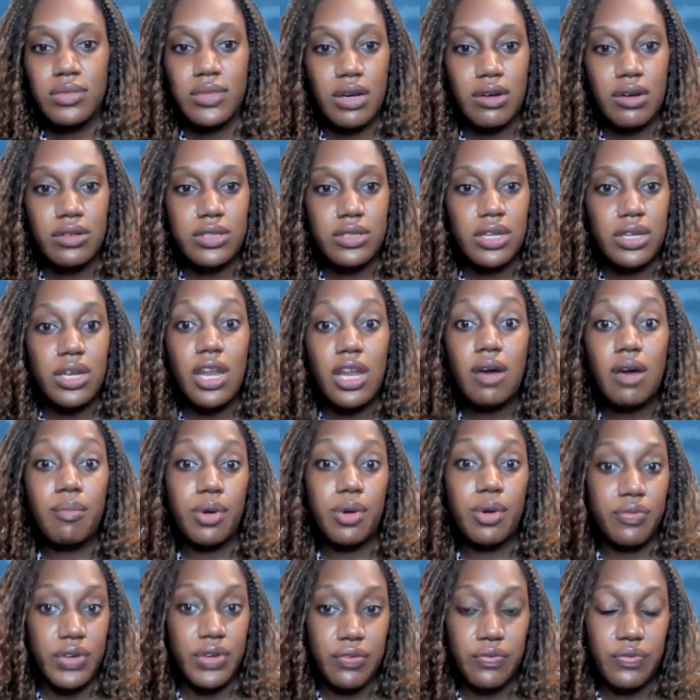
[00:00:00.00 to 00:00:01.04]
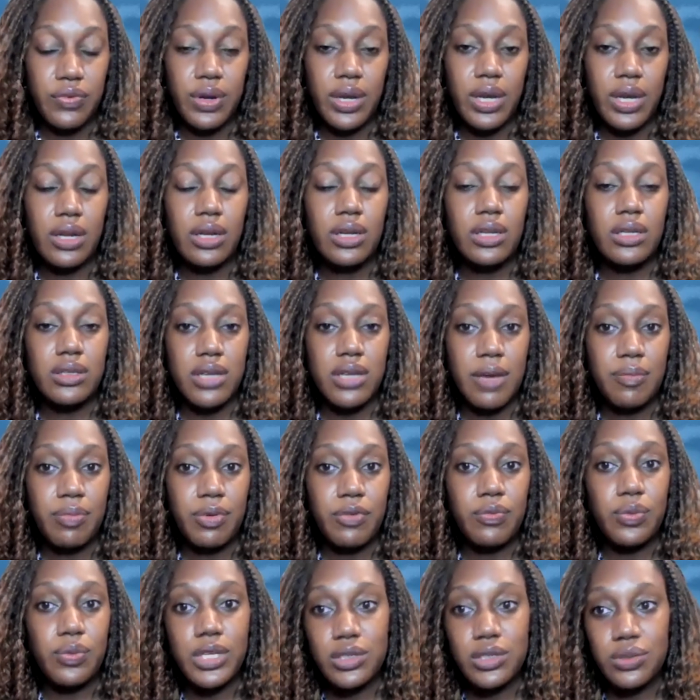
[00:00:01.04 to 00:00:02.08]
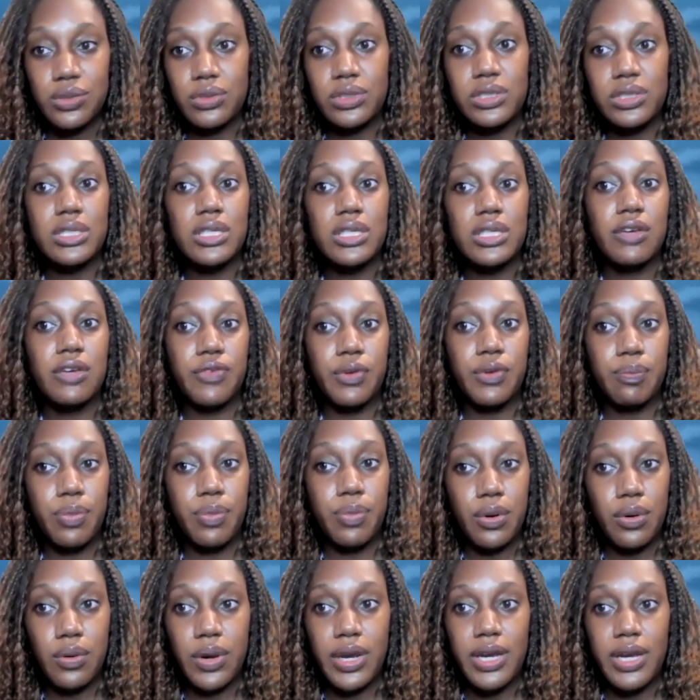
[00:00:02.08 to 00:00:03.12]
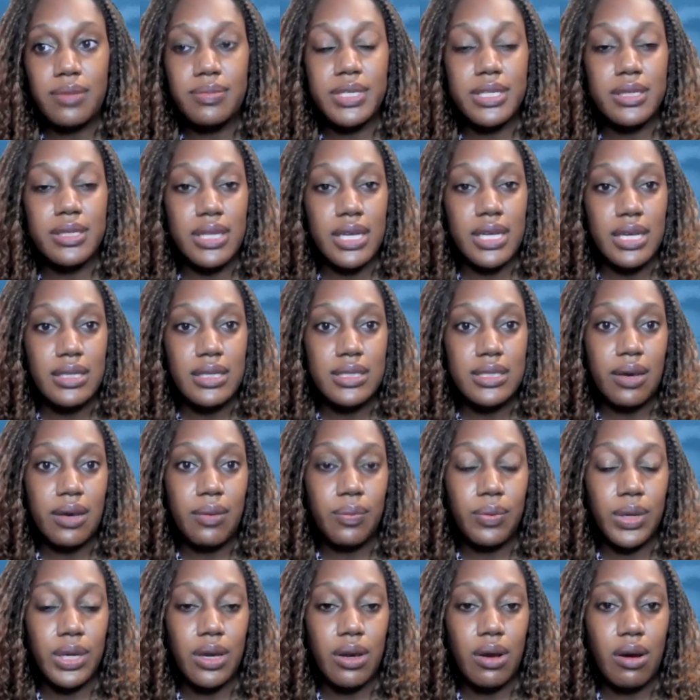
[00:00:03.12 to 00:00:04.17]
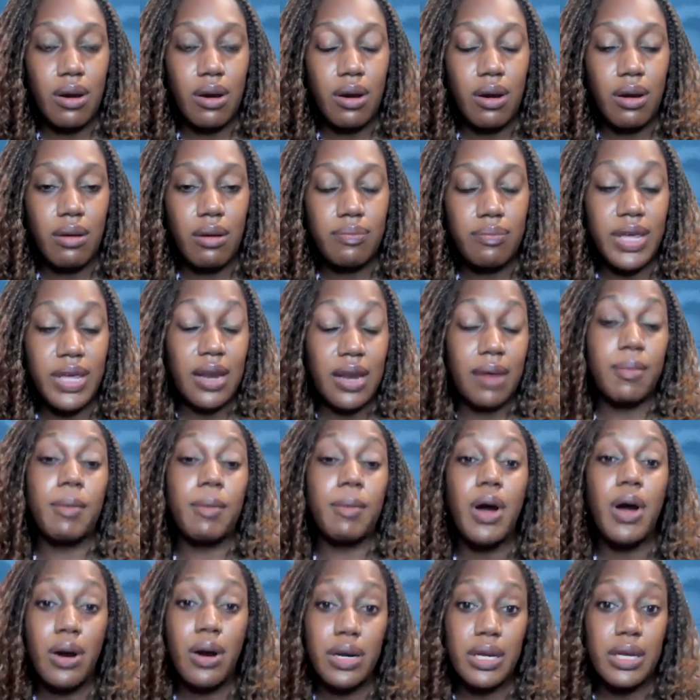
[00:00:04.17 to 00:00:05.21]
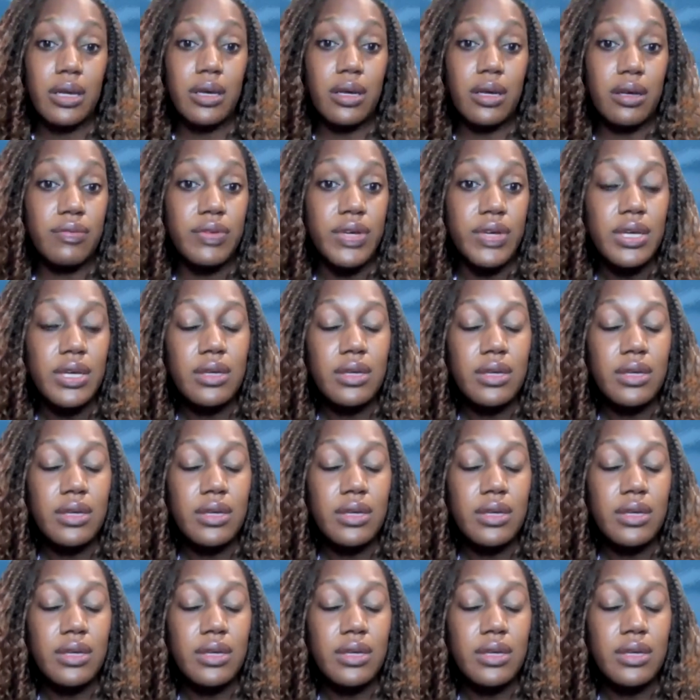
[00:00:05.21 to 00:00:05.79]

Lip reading: there's a number of different type of resources, different programs and things that I'm a part of